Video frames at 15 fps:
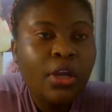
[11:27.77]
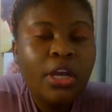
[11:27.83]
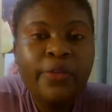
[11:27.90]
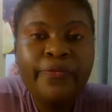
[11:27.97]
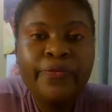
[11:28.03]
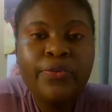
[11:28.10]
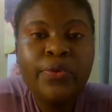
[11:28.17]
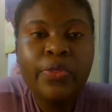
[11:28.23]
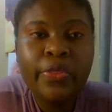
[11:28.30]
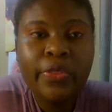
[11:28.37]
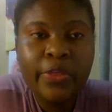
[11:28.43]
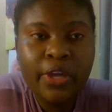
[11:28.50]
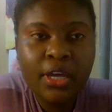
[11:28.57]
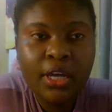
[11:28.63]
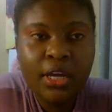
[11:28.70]
if you
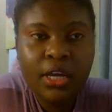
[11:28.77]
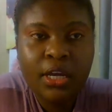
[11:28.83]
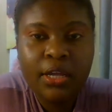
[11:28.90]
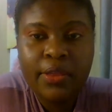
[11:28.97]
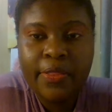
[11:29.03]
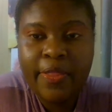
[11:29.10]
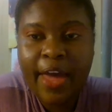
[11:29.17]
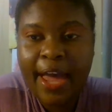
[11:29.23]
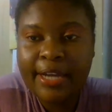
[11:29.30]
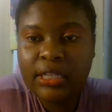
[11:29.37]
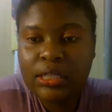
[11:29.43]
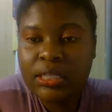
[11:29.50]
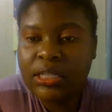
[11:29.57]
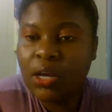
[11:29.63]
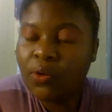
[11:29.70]
think that
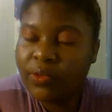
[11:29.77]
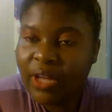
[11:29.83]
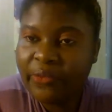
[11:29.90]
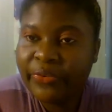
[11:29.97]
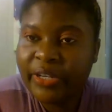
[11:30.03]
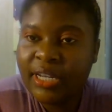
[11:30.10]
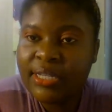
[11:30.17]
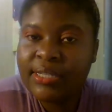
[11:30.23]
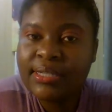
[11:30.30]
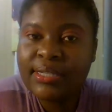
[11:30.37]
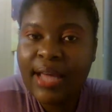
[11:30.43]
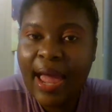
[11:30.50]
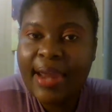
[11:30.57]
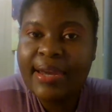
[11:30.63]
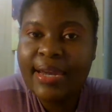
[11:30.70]
South Africans
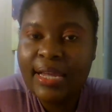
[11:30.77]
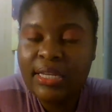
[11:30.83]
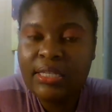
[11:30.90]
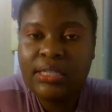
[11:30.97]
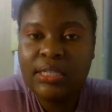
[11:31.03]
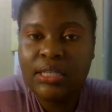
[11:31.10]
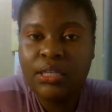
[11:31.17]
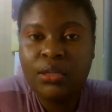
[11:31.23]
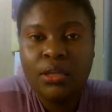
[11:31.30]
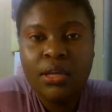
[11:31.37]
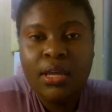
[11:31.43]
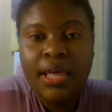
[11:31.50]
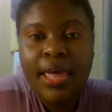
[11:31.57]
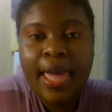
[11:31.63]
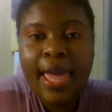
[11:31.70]
are lazy.
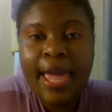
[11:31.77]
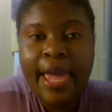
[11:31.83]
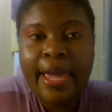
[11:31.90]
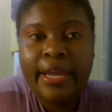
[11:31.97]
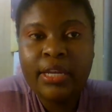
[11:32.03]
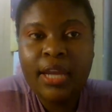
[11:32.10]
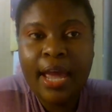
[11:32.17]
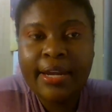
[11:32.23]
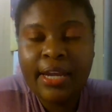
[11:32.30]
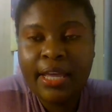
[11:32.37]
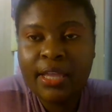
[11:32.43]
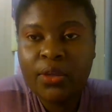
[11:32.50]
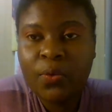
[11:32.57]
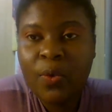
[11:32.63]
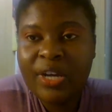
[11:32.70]
And
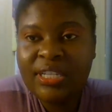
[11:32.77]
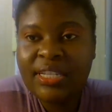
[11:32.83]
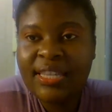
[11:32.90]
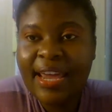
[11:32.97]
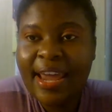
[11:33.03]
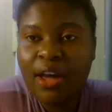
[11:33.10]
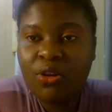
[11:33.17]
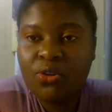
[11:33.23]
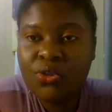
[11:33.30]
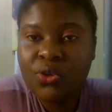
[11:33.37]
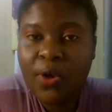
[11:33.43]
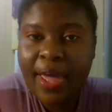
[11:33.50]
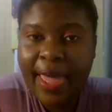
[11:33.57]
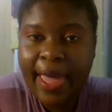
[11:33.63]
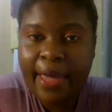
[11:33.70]
another question that I
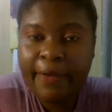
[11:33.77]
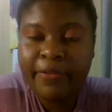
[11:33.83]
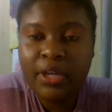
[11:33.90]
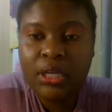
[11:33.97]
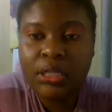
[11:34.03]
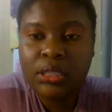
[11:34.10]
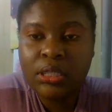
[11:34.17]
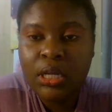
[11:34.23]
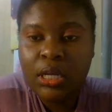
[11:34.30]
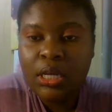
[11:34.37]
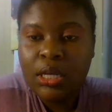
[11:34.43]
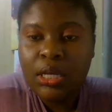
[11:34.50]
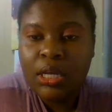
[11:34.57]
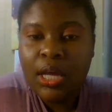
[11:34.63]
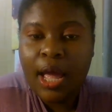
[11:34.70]
also have is
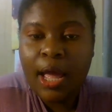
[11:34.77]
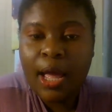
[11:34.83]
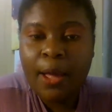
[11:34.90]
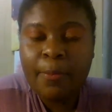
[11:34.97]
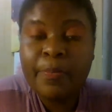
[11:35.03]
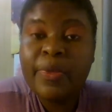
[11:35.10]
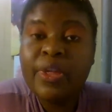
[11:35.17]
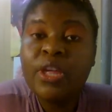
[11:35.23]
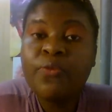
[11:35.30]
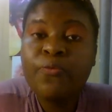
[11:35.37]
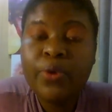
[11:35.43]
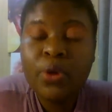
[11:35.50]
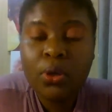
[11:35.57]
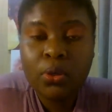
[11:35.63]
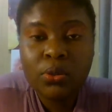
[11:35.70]
um, if
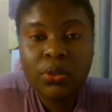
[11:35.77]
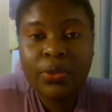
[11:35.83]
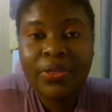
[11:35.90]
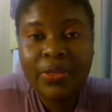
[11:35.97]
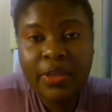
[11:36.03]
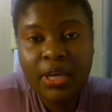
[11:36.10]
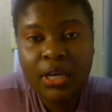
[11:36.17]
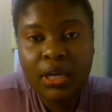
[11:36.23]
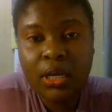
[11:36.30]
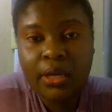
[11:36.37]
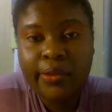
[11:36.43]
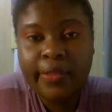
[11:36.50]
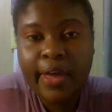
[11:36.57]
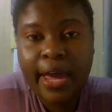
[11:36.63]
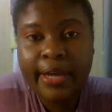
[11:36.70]
we also think
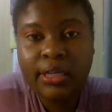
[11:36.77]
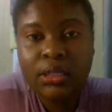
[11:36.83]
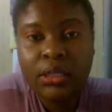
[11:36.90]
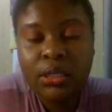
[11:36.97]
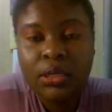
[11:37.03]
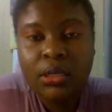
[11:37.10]
that